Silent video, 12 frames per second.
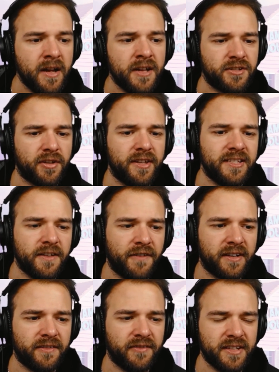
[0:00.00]
So this
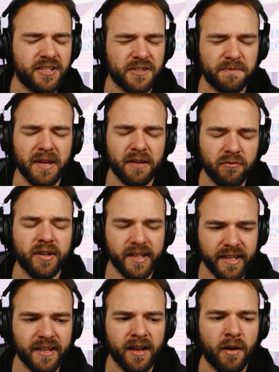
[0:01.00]
effectively
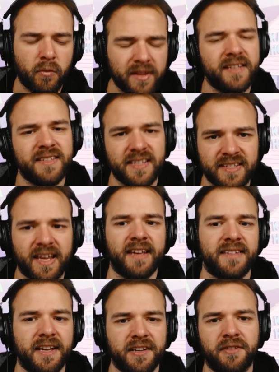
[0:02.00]
really what this is saying
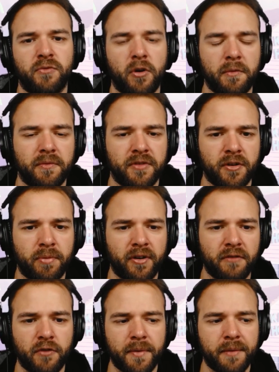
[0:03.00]
is that your
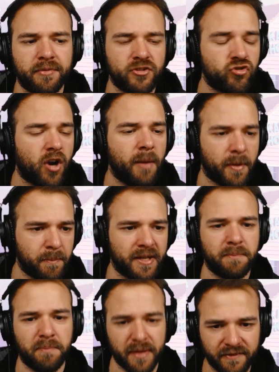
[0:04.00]
opponent won't be able to drop a
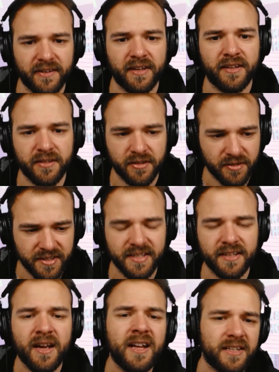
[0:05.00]
big beefy
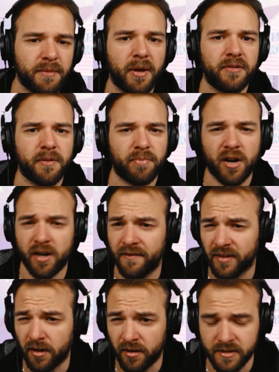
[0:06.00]
Unison to be able to proc off
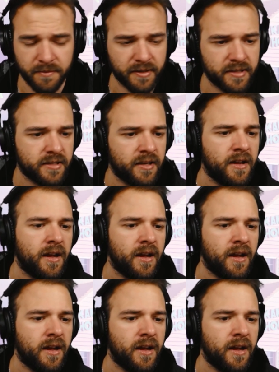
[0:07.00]
their ultimate.